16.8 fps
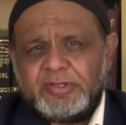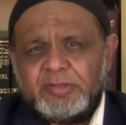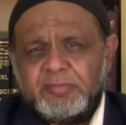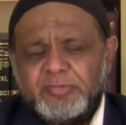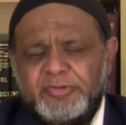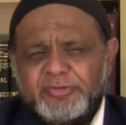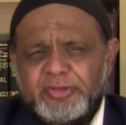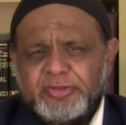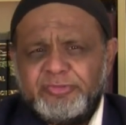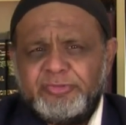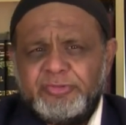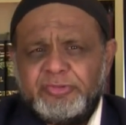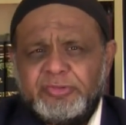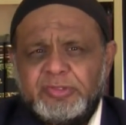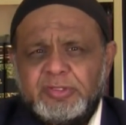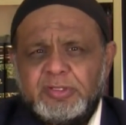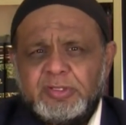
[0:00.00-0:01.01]
in masjid
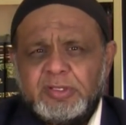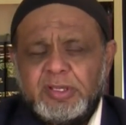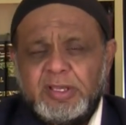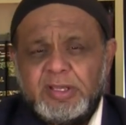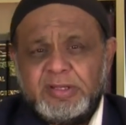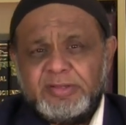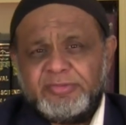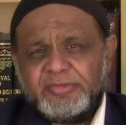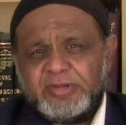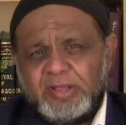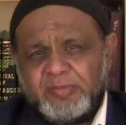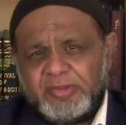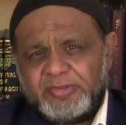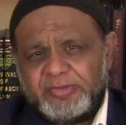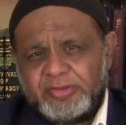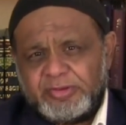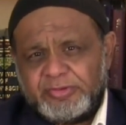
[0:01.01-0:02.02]
and
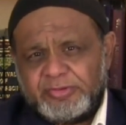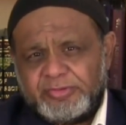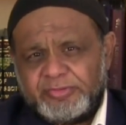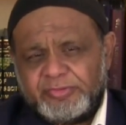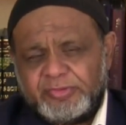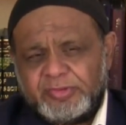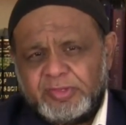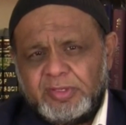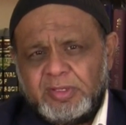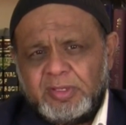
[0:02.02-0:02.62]
Islamic centers,